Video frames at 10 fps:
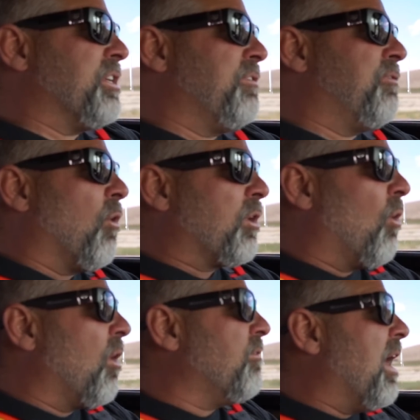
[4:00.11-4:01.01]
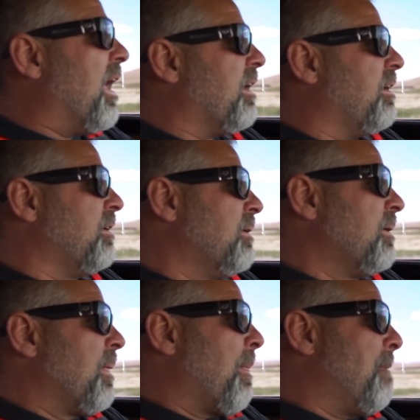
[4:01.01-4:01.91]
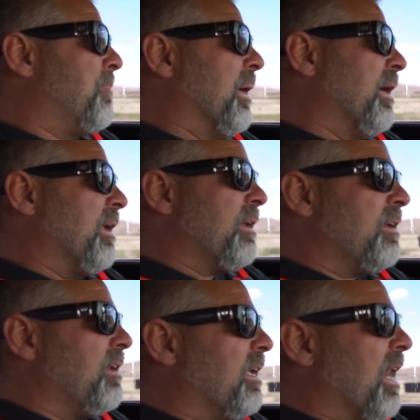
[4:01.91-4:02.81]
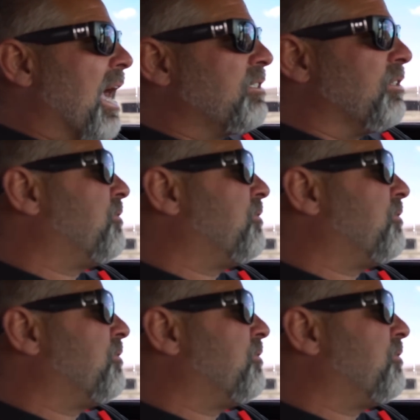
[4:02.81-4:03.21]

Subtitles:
C4 Corvette, but it actually